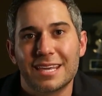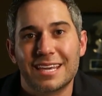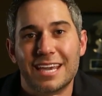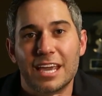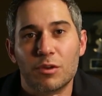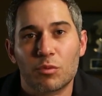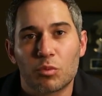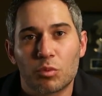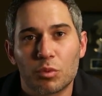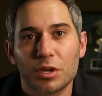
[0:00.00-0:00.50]

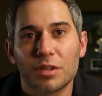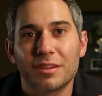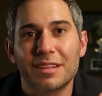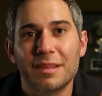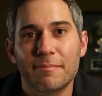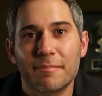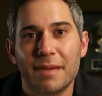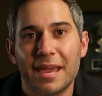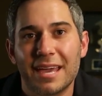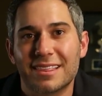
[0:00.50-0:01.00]
can
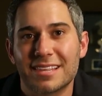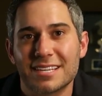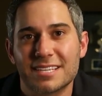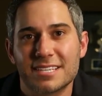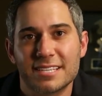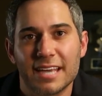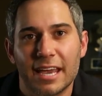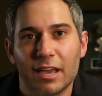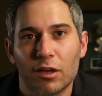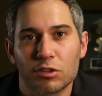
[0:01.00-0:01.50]
really make the
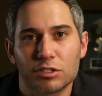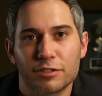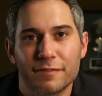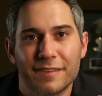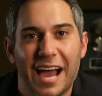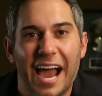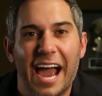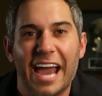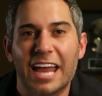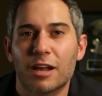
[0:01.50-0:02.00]
sales of
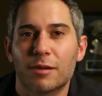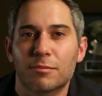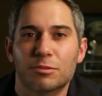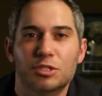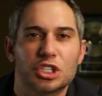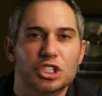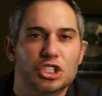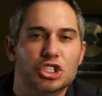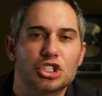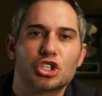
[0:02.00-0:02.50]
an item
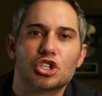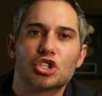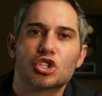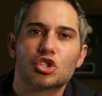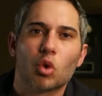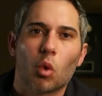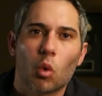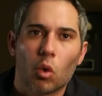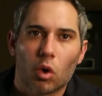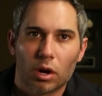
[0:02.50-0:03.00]
just
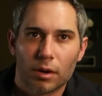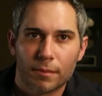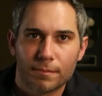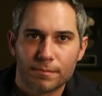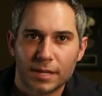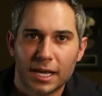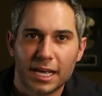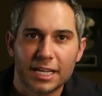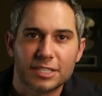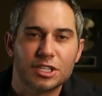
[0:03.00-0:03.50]
soar.
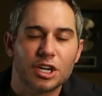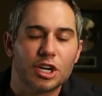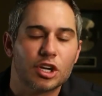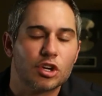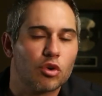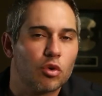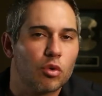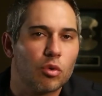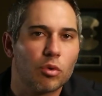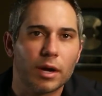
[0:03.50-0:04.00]
It's an
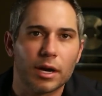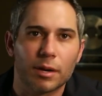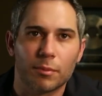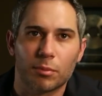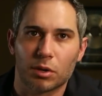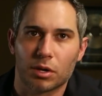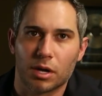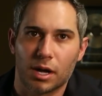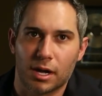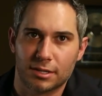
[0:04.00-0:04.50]

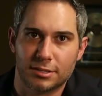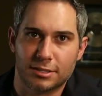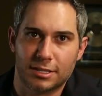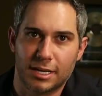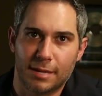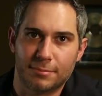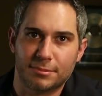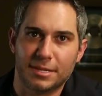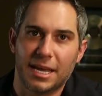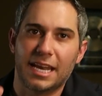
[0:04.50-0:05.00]
incredible
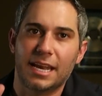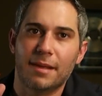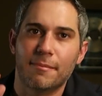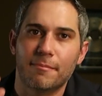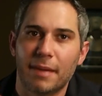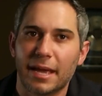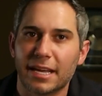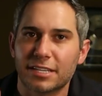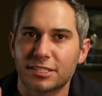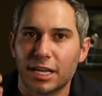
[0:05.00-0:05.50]
concept, and it
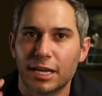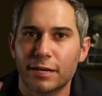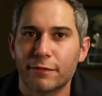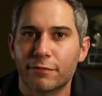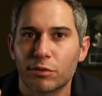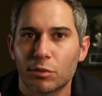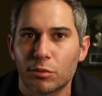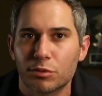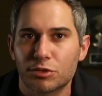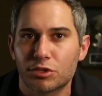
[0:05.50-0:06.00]
makes
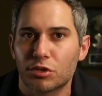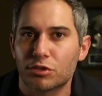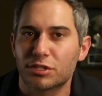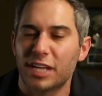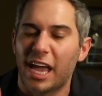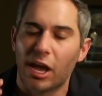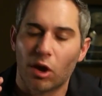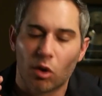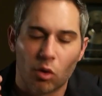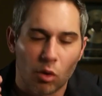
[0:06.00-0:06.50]
influencers
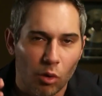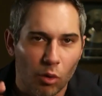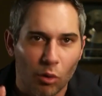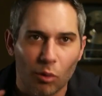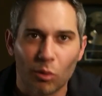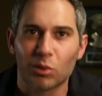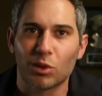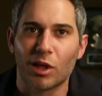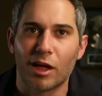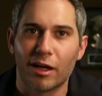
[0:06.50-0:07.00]
a
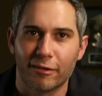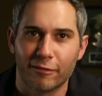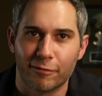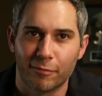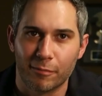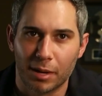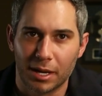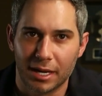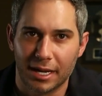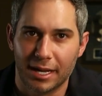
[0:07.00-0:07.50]
whole lot of
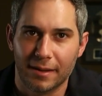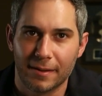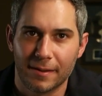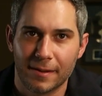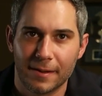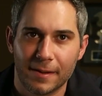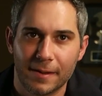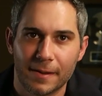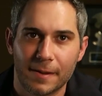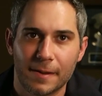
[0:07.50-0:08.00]
money.
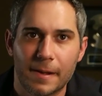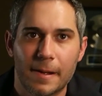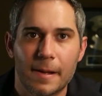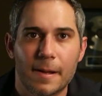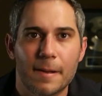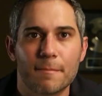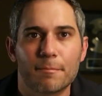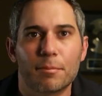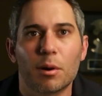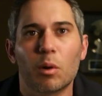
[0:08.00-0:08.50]

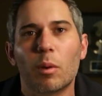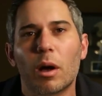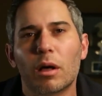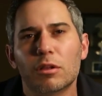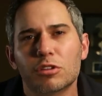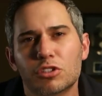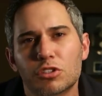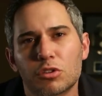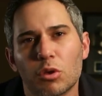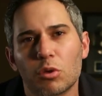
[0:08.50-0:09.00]
But
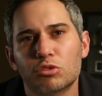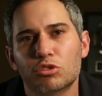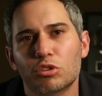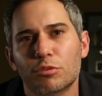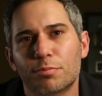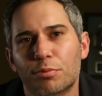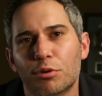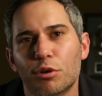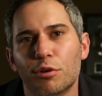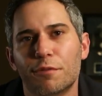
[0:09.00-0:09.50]
while
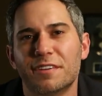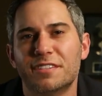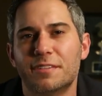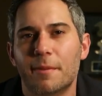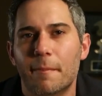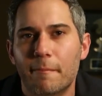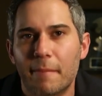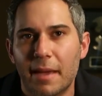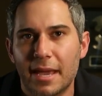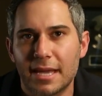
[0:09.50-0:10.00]
social proof is
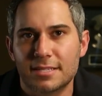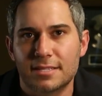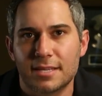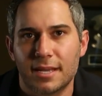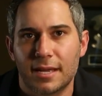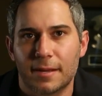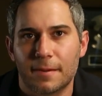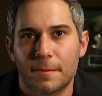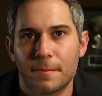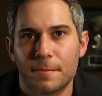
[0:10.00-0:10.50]

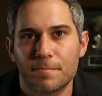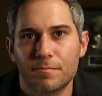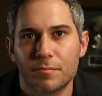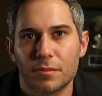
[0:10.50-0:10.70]
amazing,